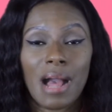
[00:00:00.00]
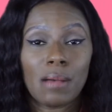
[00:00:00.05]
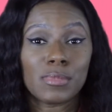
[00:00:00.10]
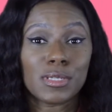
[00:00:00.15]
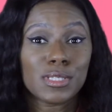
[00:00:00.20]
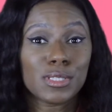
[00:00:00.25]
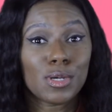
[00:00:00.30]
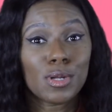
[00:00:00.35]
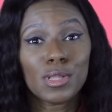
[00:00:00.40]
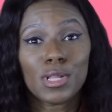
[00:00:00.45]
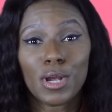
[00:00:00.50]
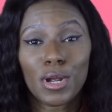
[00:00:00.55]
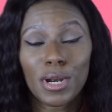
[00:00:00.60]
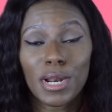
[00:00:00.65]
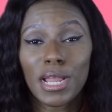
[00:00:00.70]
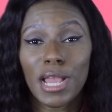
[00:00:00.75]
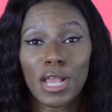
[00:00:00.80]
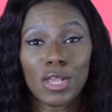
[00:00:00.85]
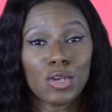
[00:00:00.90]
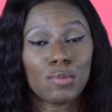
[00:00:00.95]
I'm still
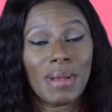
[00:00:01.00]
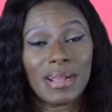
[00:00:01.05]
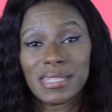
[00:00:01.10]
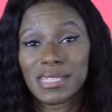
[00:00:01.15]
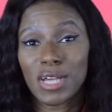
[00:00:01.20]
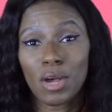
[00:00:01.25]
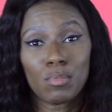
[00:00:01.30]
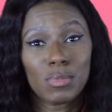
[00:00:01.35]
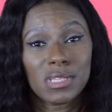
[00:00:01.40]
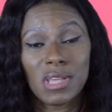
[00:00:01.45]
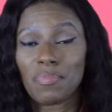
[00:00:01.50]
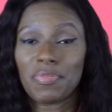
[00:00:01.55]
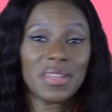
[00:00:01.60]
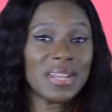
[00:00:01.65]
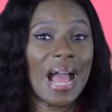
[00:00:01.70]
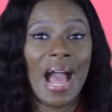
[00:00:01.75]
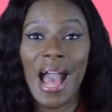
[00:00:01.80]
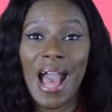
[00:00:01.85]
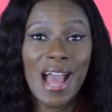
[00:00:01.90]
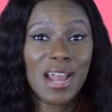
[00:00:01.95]
learning, and you might tell me
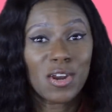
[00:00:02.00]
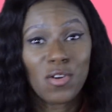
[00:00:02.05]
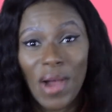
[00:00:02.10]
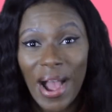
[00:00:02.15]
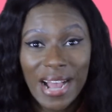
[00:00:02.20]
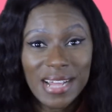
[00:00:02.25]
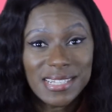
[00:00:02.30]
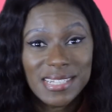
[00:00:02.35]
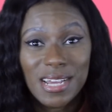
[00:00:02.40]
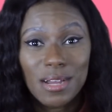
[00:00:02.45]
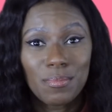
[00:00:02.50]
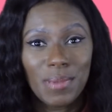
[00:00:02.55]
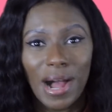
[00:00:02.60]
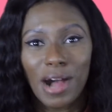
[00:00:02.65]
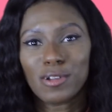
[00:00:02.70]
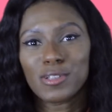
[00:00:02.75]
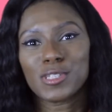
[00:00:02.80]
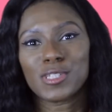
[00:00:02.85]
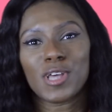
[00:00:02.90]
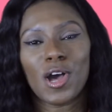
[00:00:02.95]
something I had no idea about.